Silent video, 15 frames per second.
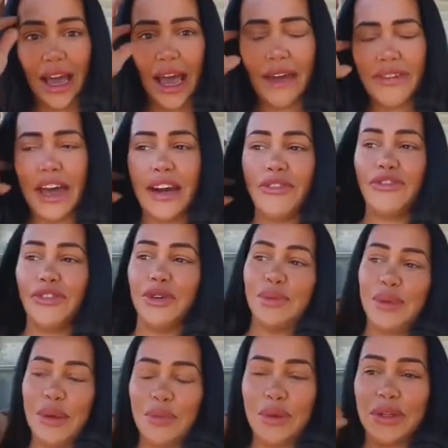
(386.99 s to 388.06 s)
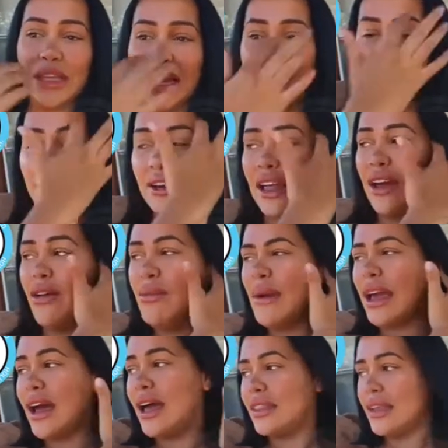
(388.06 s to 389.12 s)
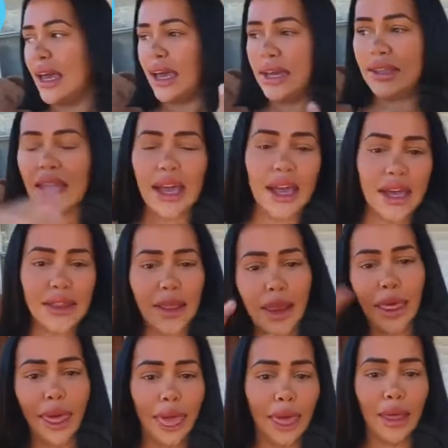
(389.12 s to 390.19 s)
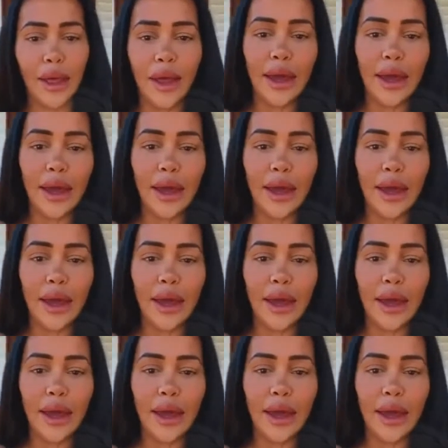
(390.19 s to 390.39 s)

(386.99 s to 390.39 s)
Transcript: I've had a few people that they're like, oh my God, they hate, da-da,